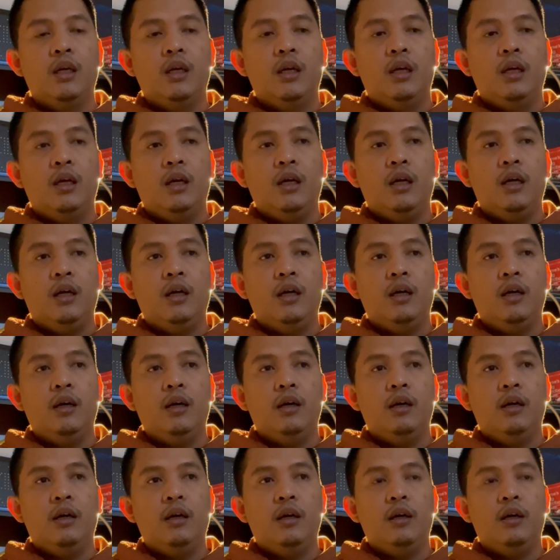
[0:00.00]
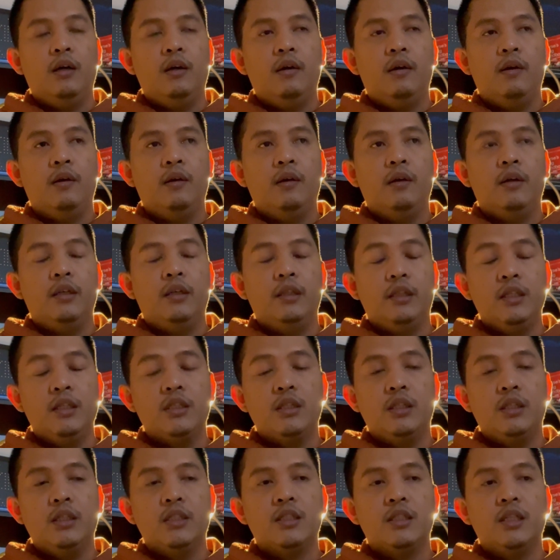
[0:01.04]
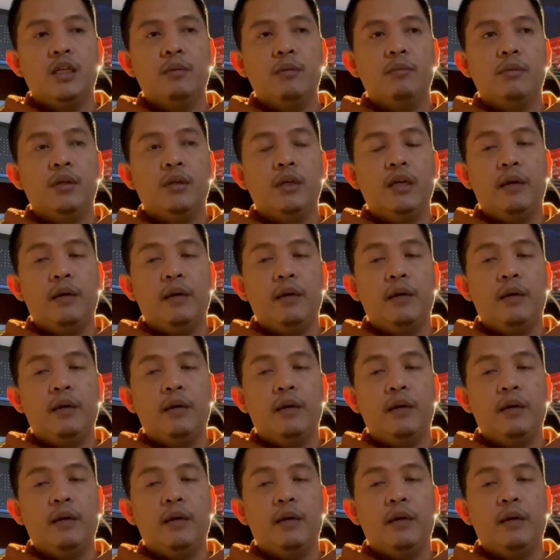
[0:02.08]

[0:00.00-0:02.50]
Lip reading: uh this time it